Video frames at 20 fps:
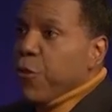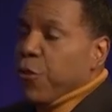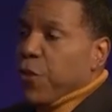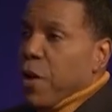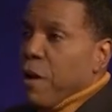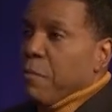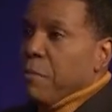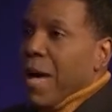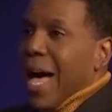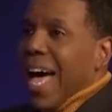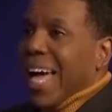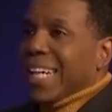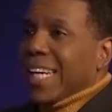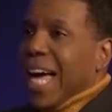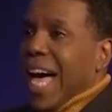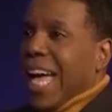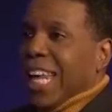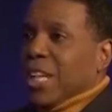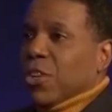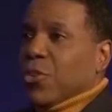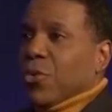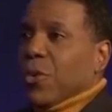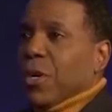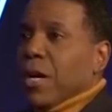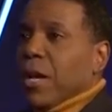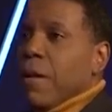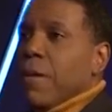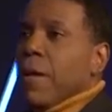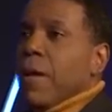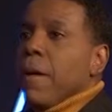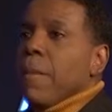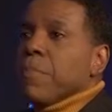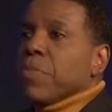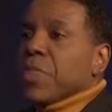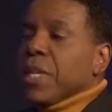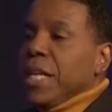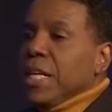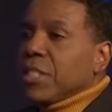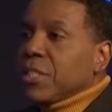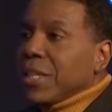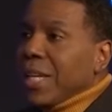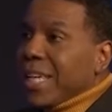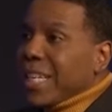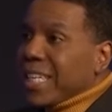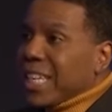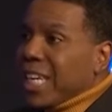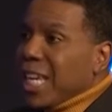from idolatry. Then he said,